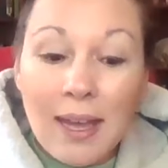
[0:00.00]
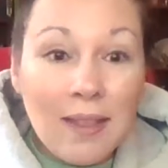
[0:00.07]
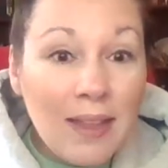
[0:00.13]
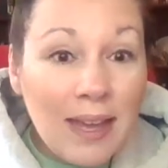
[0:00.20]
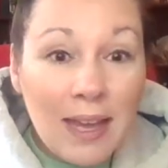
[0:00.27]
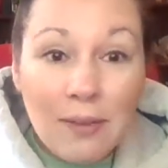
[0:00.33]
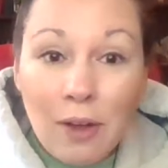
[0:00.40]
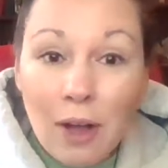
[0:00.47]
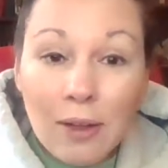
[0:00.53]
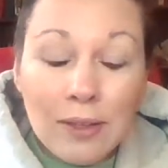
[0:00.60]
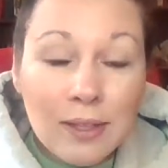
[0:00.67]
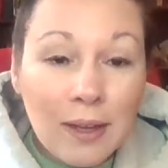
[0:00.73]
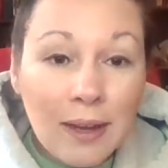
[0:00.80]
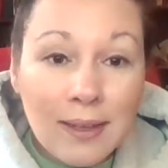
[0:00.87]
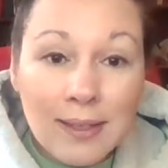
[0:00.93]
And they have all
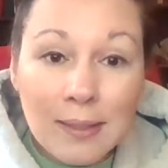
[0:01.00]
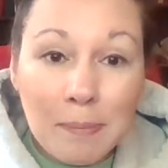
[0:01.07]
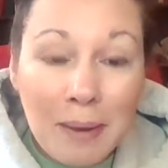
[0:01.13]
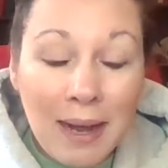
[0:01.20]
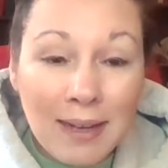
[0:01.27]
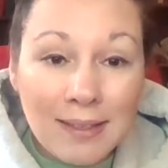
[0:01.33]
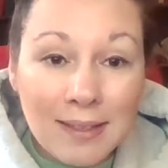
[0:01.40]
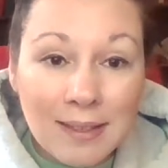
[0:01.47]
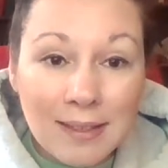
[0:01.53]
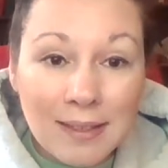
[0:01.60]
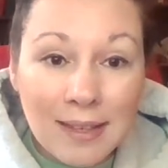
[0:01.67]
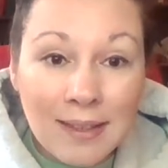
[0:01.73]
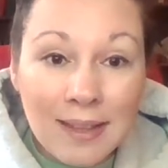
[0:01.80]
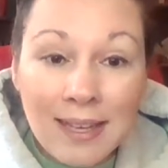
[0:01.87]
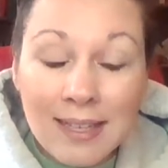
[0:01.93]
sizes
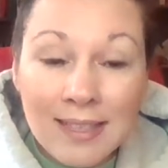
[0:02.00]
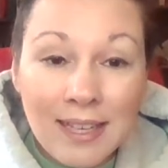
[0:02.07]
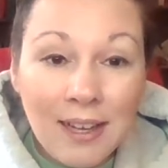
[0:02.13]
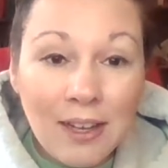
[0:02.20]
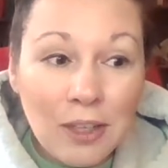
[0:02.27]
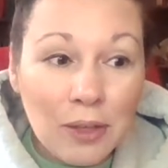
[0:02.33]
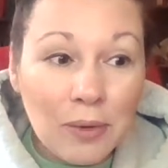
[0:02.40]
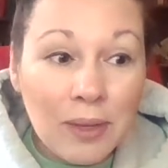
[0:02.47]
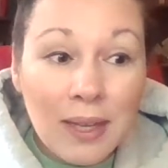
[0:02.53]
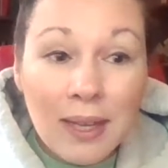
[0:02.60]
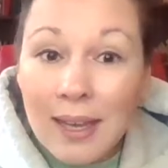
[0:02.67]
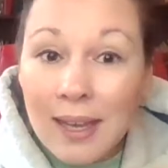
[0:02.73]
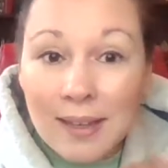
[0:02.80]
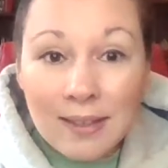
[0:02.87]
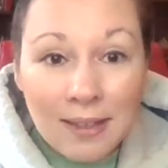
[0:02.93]
boxes. And they can tell you,
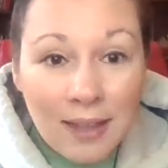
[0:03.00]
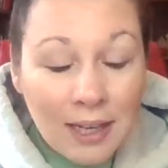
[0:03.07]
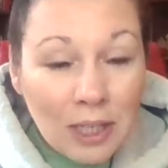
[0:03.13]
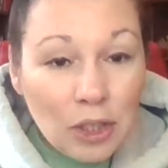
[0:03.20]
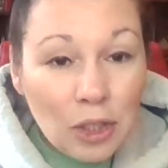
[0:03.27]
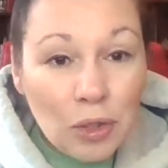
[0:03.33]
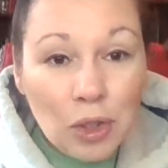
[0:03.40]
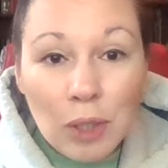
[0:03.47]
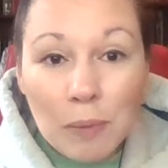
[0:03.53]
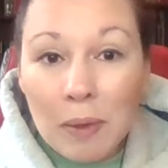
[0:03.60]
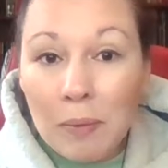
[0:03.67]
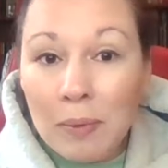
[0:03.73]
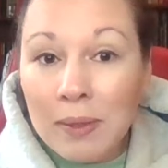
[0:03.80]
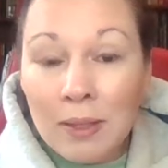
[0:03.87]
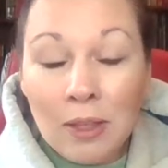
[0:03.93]
as long as you ship
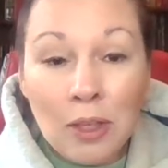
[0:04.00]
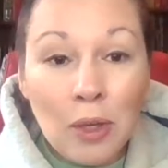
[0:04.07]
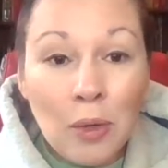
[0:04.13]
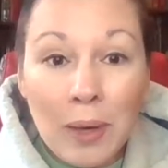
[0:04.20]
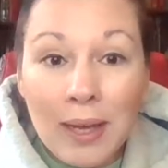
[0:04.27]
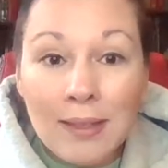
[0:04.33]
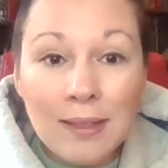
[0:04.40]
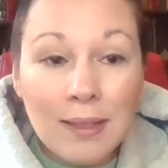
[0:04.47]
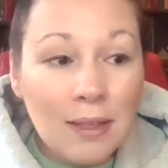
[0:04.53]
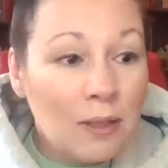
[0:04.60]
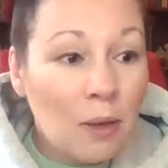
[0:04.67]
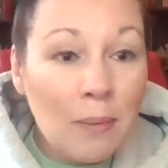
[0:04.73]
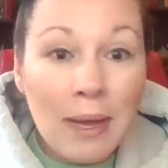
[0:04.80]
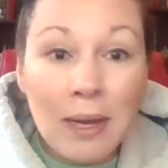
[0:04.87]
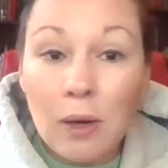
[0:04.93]
it within the US,
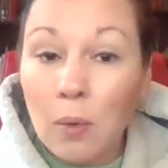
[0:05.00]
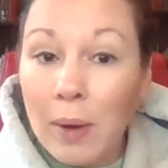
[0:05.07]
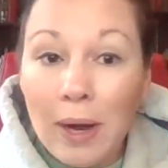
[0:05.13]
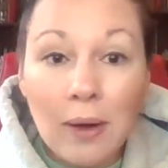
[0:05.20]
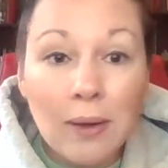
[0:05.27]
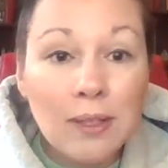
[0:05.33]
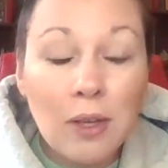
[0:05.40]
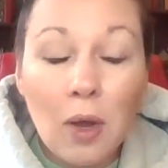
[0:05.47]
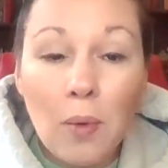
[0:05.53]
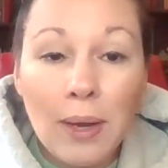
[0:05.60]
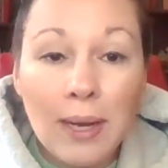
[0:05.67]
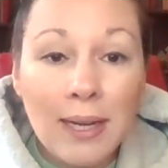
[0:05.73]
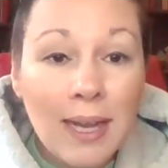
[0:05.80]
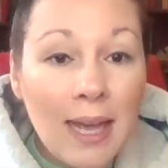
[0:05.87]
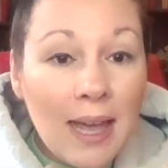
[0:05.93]
no matter where it's
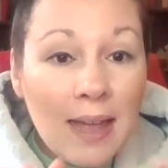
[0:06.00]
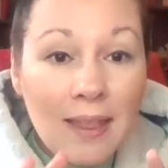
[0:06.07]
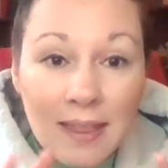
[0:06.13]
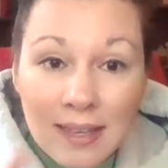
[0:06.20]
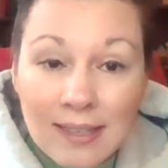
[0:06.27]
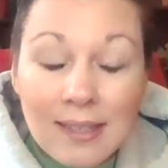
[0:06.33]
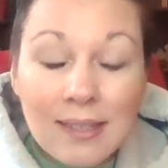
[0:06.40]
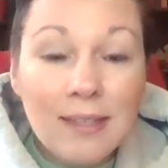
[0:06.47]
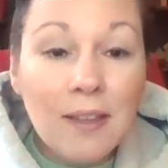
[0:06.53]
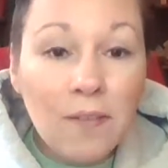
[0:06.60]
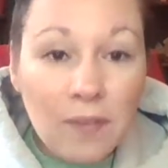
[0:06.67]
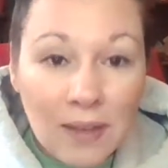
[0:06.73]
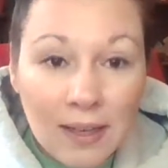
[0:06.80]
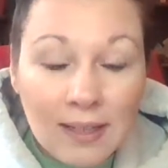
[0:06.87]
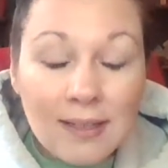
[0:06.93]
going, this is the
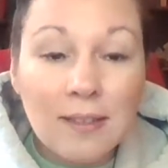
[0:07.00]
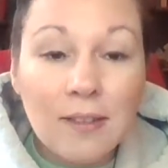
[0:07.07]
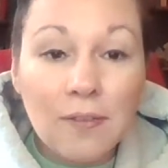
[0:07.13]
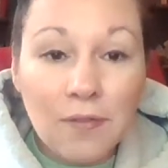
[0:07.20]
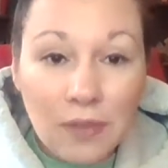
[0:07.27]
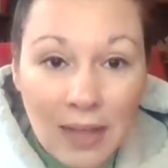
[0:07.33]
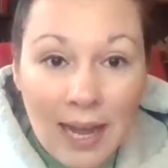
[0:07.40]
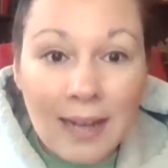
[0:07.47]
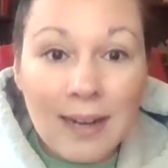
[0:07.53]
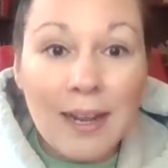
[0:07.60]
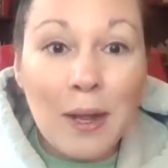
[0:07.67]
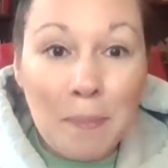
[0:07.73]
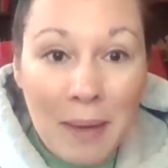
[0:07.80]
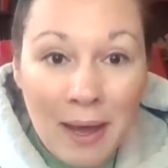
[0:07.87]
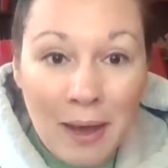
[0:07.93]
fixed flat
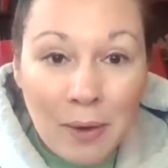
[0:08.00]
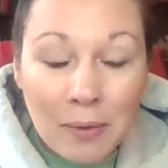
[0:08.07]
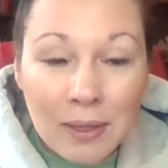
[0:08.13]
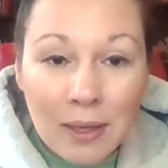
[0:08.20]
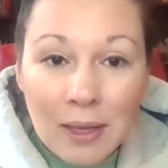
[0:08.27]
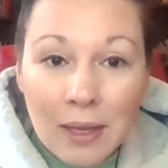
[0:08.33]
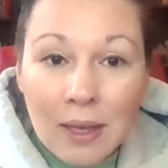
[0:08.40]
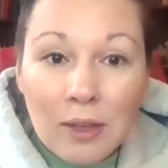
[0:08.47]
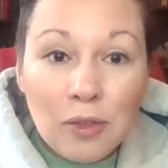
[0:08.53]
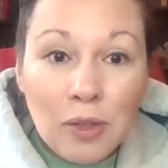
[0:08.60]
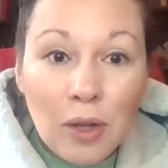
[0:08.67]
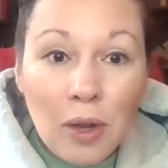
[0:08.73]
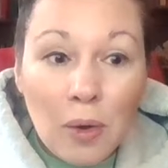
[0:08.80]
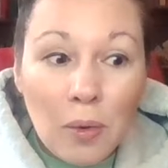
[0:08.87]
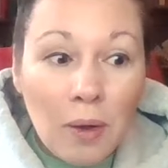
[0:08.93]
amount.
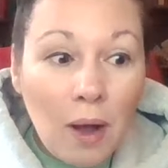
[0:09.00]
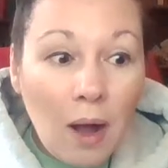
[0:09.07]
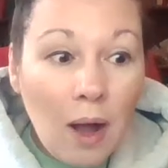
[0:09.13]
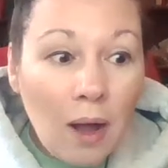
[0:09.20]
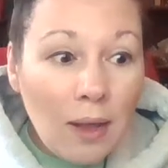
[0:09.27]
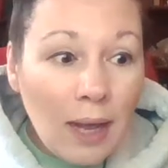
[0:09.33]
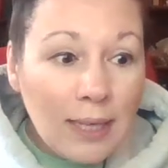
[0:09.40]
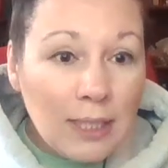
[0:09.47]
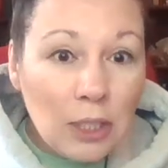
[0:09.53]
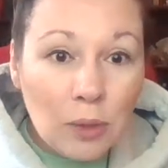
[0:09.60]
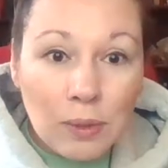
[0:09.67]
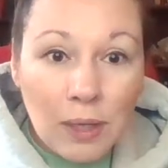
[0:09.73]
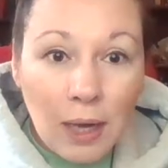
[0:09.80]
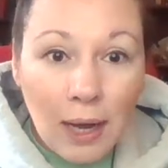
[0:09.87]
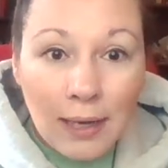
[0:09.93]
So all I
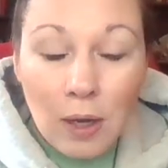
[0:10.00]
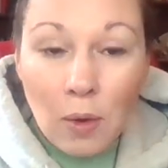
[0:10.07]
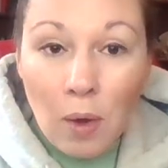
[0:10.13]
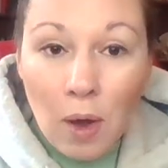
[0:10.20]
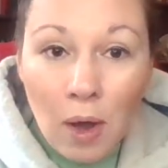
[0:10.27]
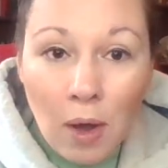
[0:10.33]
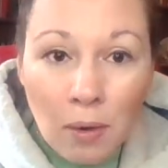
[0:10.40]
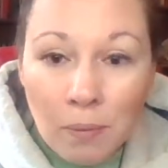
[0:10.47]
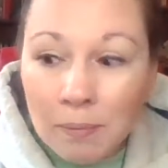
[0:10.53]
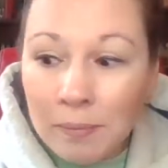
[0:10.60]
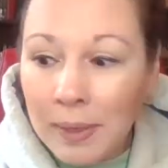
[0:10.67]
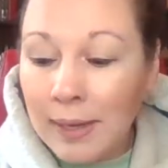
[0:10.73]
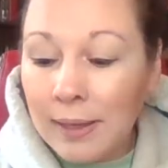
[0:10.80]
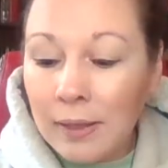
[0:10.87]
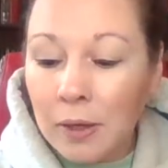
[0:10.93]
do is I go
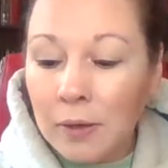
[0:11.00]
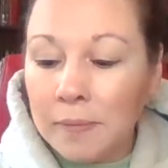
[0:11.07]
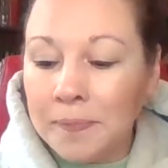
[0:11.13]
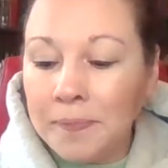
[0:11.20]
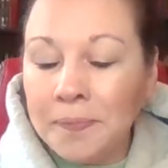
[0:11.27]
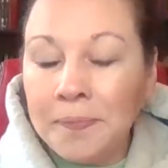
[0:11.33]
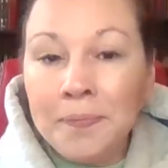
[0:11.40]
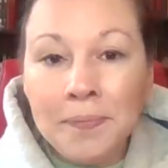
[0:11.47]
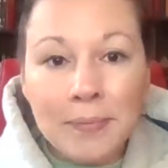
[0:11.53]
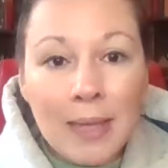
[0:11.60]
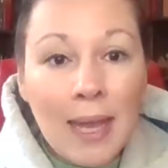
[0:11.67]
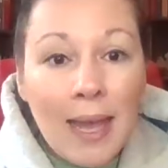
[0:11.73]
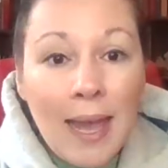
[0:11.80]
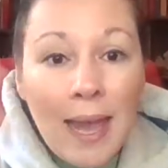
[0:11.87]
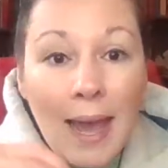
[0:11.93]
home and I go,
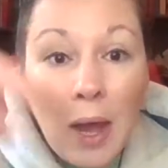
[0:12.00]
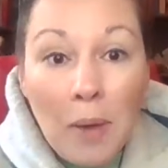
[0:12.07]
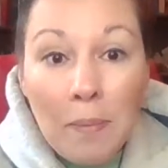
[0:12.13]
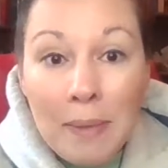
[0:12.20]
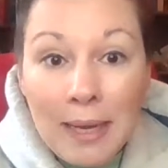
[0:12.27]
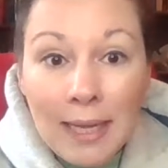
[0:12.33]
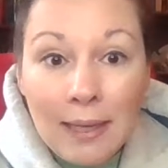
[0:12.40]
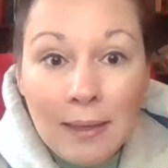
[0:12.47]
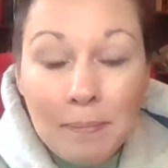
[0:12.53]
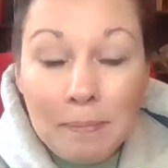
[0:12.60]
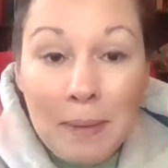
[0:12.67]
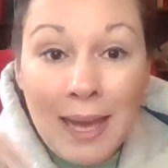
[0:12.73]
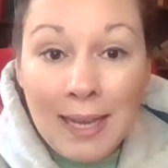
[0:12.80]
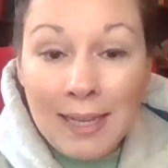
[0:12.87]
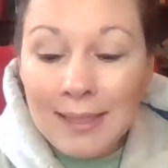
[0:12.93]
how many
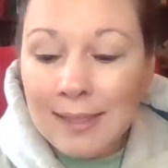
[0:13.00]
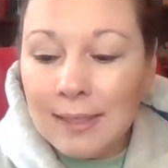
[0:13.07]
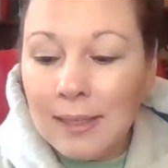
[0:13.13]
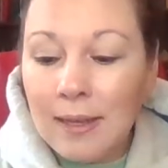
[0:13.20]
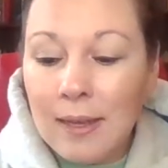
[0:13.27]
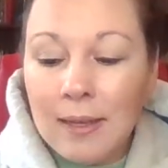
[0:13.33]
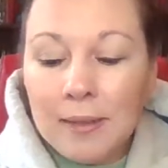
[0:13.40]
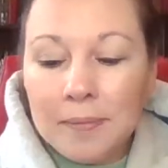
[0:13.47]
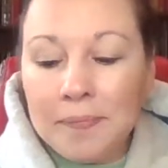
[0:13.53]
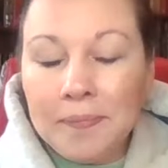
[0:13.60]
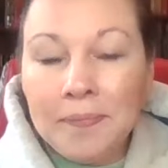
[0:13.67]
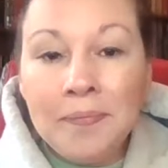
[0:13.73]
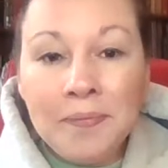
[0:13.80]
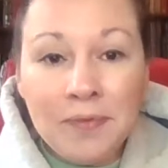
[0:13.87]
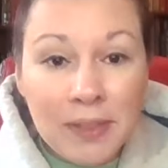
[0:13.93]
paints,
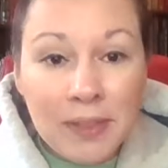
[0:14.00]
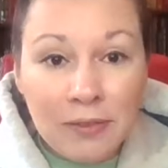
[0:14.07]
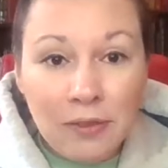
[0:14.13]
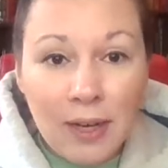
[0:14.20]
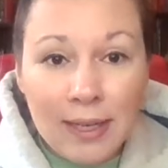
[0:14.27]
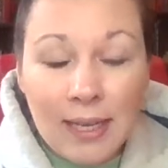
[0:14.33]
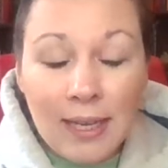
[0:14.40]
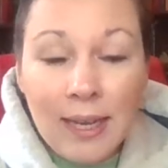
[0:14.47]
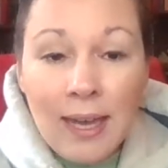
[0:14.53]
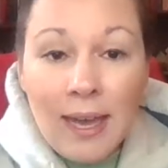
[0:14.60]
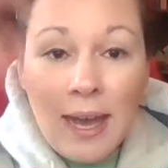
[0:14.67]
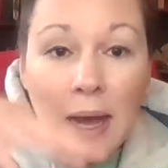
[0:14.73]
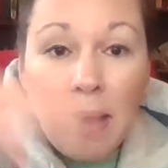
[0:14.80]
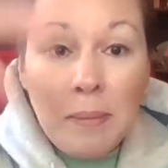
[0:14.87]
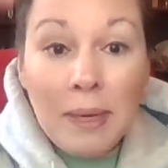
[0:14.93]
feeling froggy,
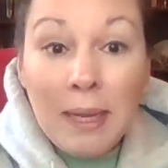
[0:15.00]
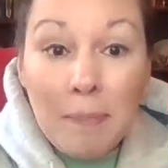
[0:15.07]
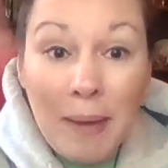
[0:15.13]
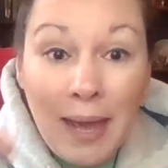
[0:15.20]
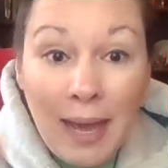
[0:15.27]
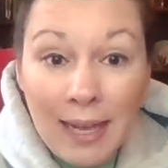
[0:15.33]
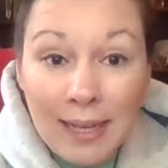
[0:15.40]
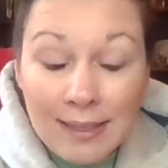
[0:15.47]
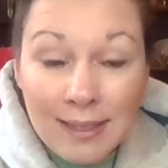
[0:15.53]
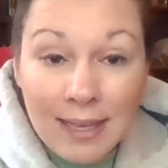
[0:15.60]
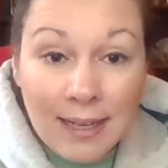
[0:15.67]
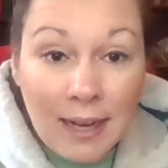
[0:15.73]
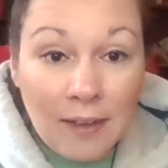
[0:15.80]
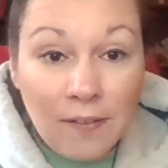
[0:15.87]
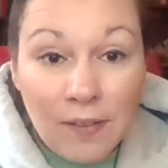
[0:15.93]
how many paints
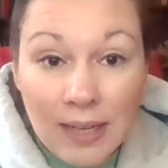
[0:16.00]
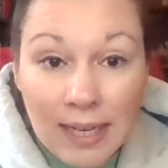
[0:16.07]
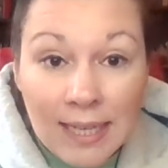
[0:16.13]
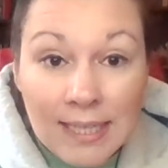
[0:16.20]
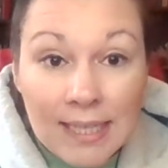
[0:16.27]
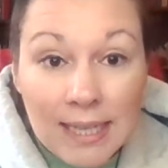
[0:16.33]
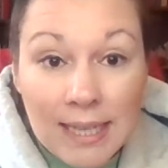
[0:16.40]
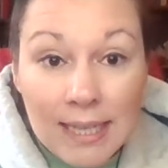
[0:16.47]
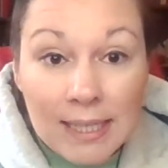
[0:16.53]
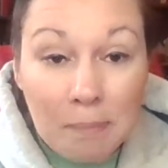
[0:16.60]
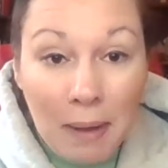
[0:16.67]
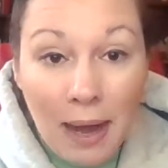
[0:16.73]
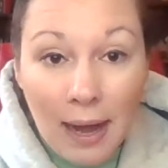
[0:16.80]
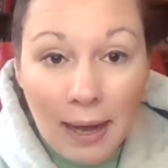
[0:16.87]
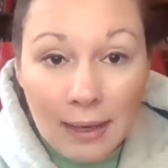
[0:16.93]
can I fit into this
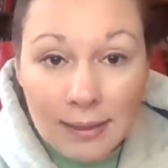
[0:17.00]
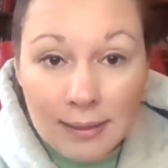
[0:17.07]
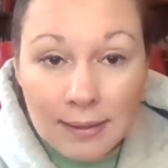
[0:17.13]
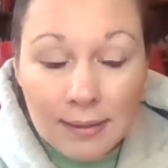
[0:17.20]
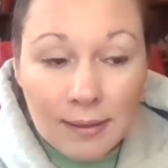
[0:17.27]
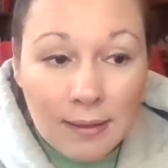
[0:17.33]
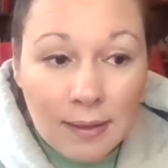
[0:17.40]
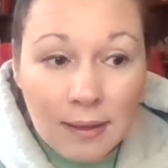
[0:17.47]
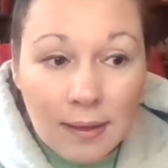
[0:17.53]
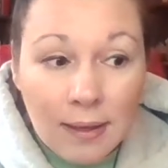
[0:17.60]
box?